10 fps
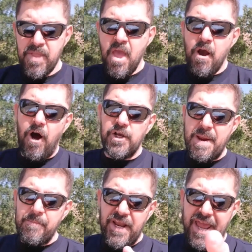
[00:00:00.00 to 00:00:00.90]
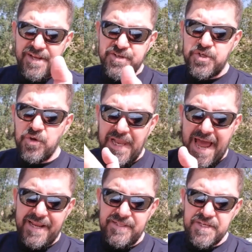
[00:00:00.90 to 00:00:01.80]
Also, I'm going to ask you to
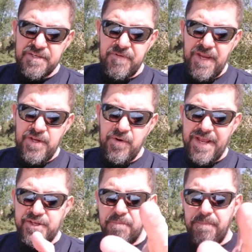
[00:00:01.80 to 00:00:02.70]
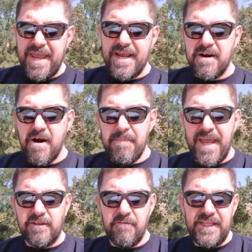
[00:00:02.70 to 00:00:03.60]
like this video and to make a
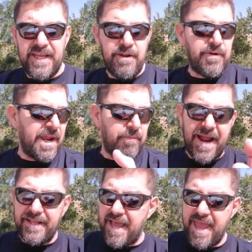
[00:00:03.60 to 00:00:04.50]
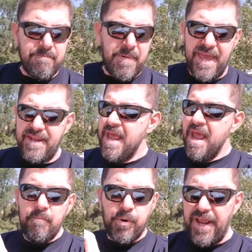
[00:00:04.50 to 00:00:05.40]
comment over there. You can write, Amen,
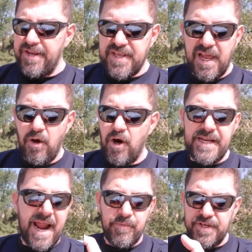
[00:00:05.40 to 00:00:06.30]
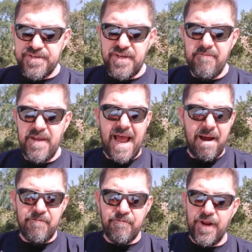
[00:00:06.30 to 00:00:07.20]
praise the Lord, I receive it,
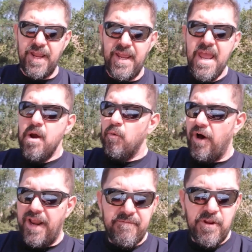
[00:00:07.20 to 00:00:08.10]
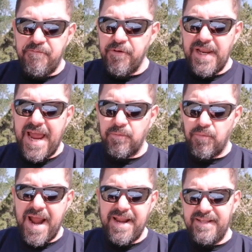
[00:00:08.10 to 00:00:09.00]
I'm free, whatever you feel like
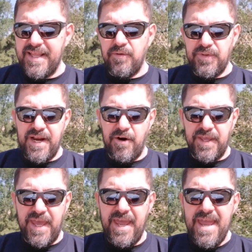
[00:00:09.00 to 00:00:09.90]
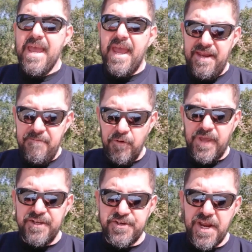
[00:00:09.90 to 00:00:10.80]
writing down there, okay? And if you
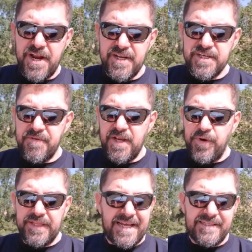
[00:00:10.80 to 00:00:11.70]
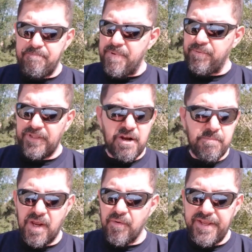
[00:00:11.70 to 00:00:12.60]
can share this video with other people, that'll
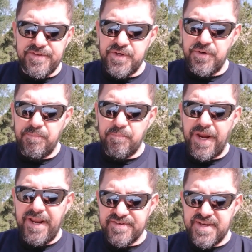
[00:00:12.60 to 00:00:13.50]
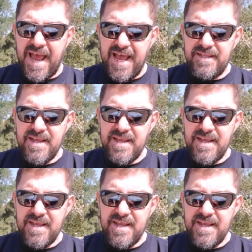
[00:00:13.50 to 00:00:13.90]
be great too. Praise God.